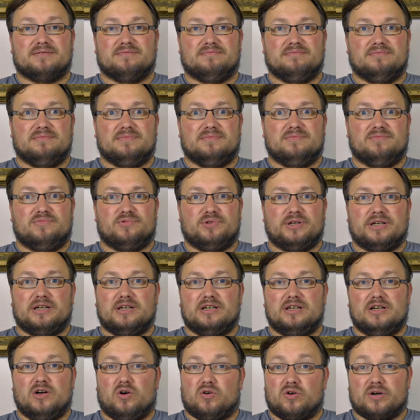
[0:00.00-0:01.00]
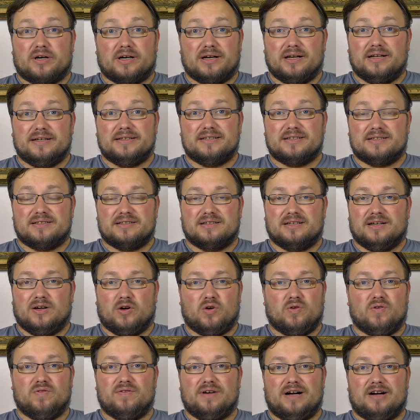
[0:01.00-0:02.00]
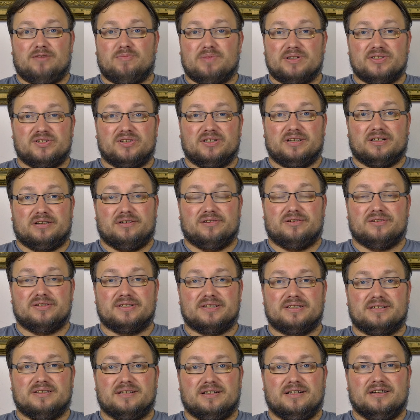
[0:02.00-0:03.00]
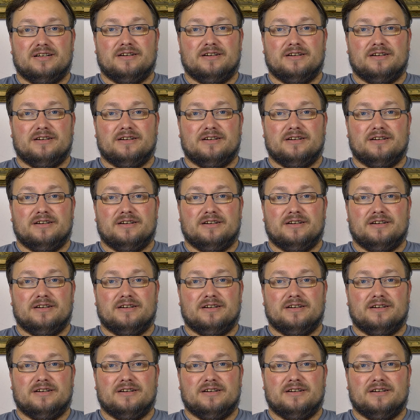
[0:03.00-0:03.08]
regardless of how much they cost.